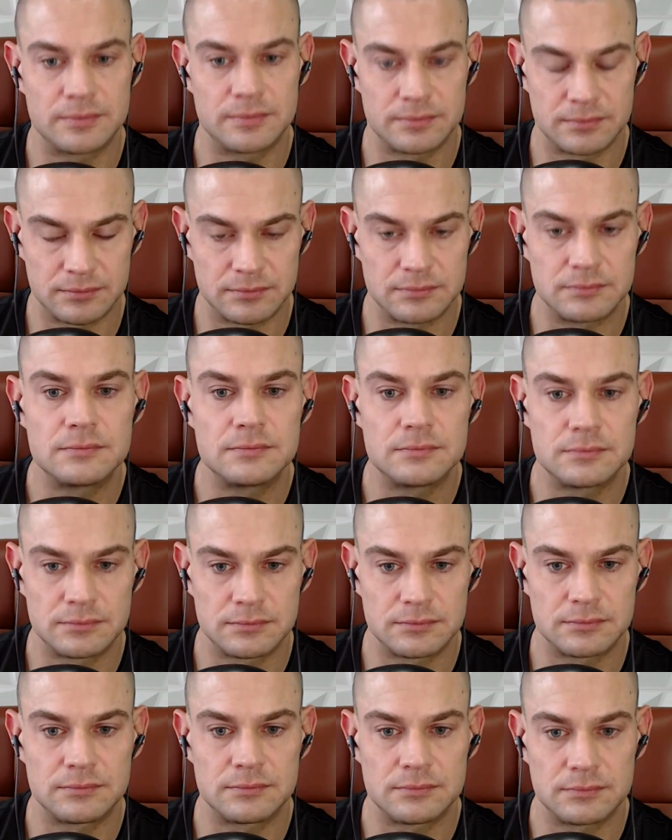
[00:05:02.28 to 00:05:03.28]

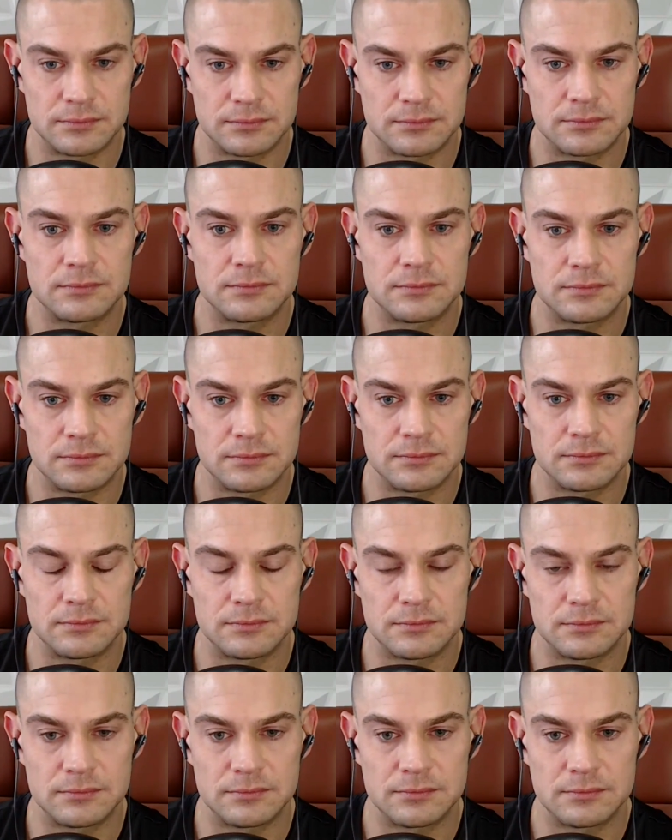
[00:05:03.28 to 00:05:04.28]

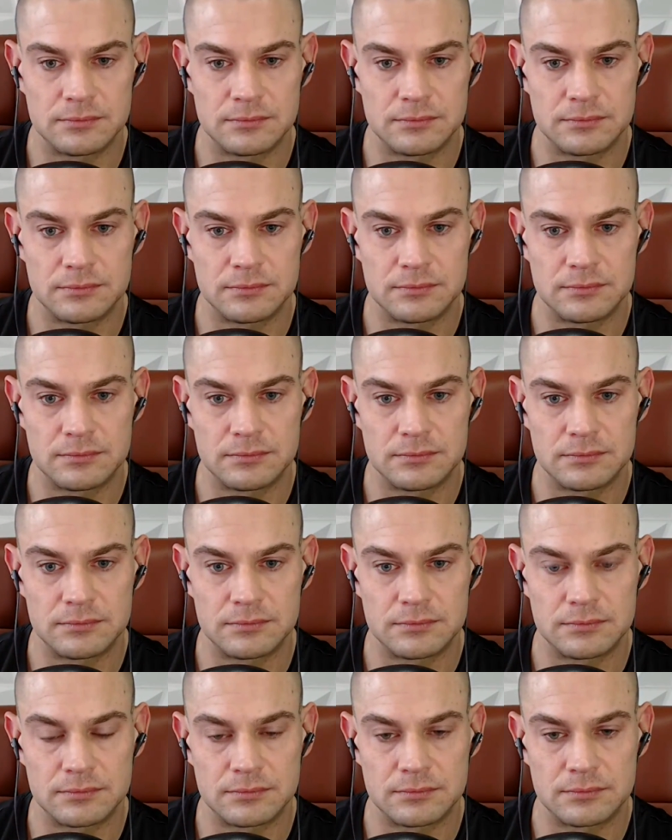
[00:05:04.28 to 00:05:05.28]

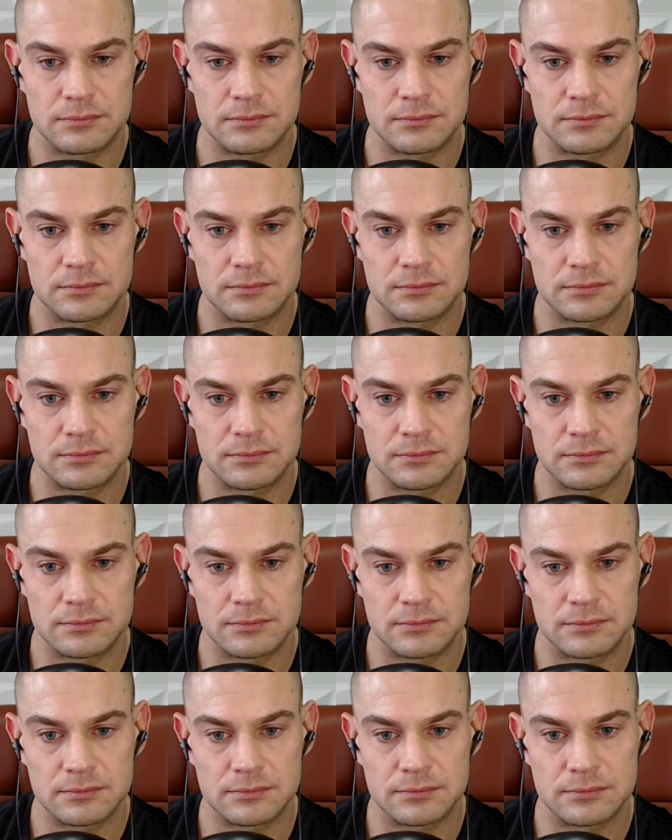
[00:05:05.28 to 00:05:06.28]

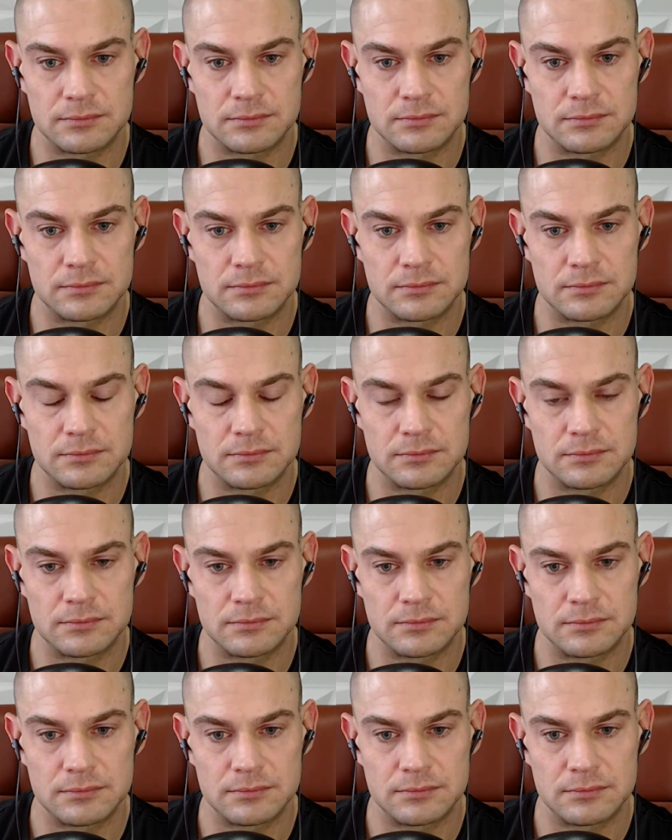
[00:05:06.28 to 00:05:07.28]

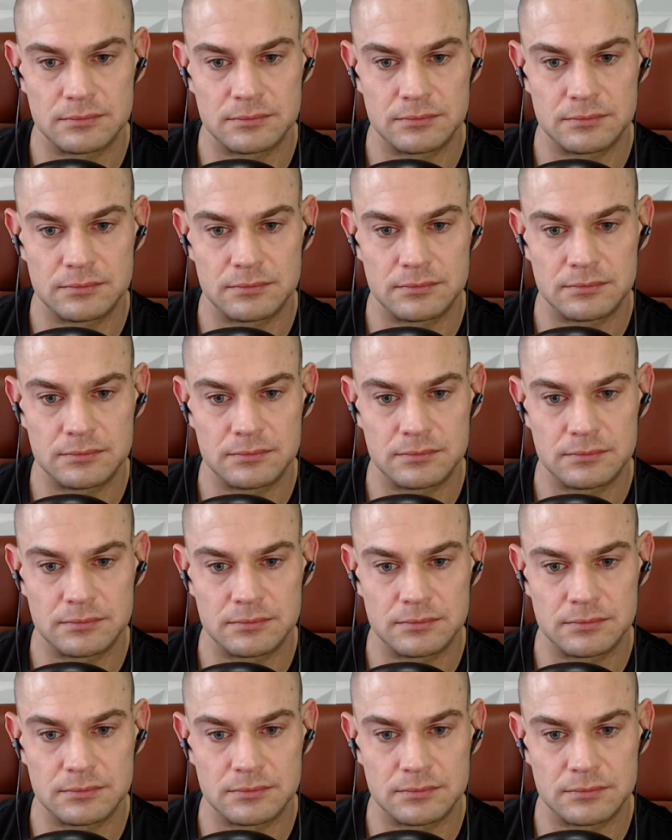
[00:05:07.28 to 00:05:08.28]

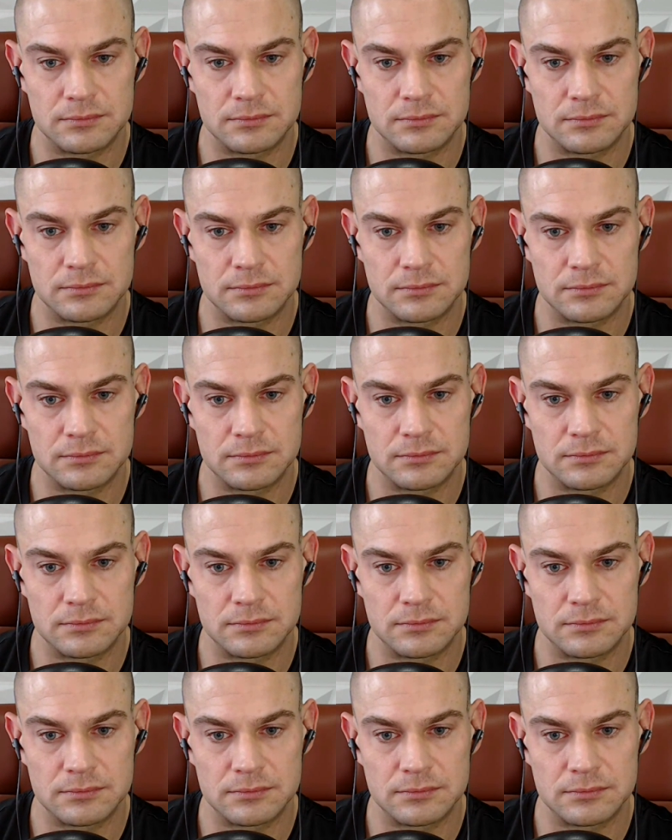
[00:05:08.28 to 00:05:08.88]
This person isn't speaking.